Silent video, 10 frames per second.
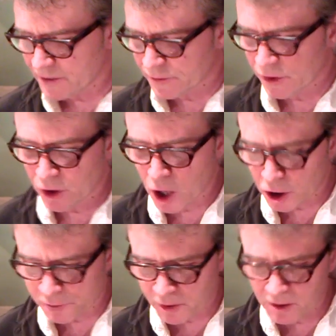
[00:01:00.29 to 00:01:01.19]
so in the
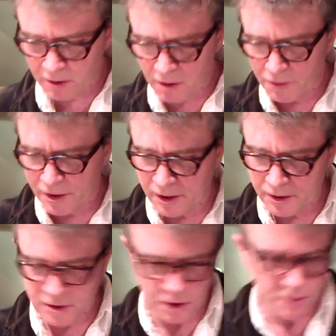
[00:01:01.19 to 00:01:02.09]
large bowl are all
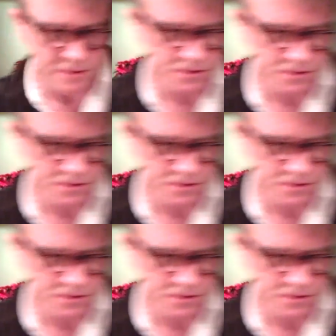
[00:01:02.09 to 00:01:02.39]
the yolks.